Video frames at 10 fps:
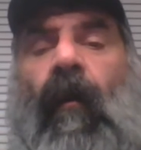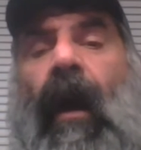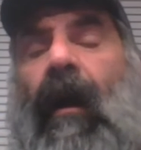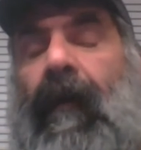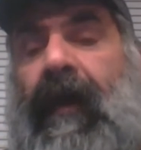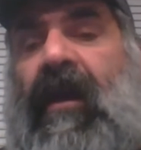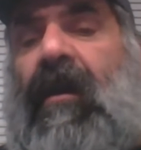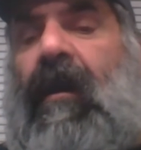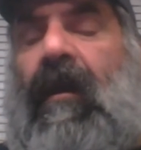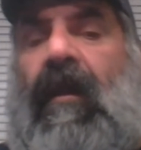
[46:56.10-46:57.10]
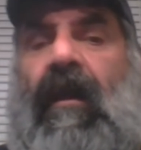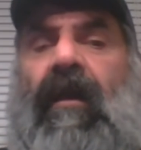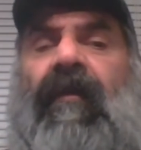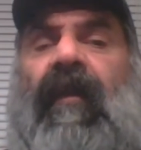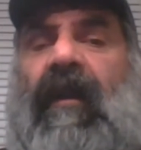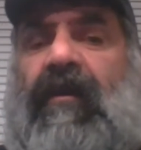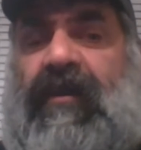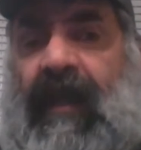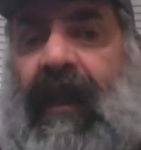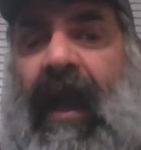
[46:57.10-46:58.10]
well here here's an
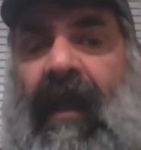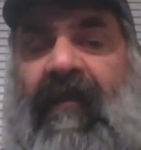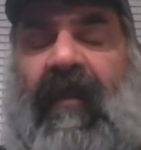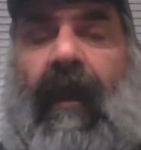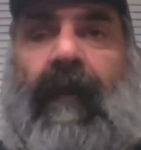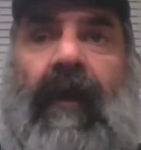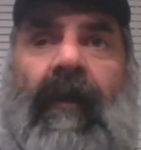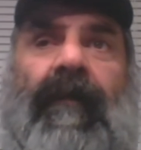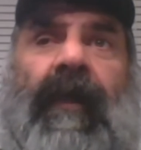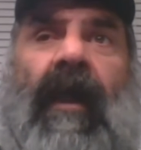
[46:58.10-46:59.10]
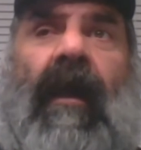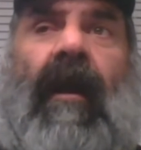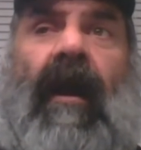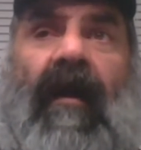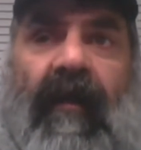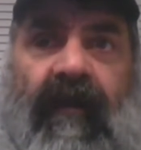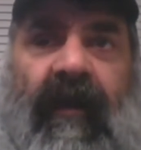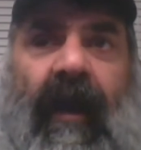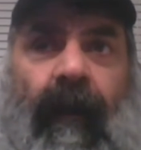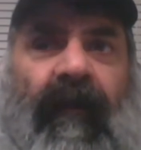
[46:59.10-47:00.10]
interesting concept there's
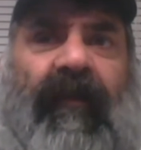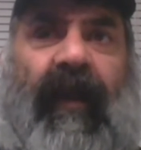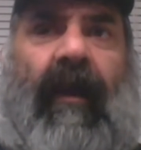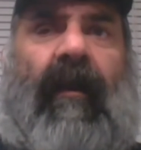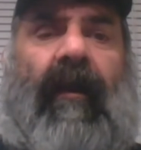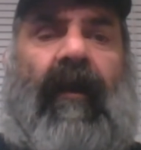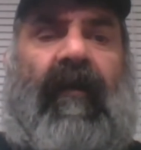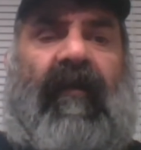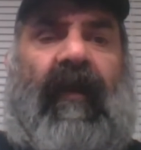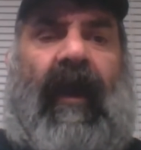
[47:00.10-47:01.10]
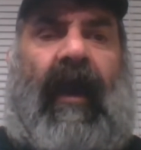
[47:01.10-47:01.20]
a couple senators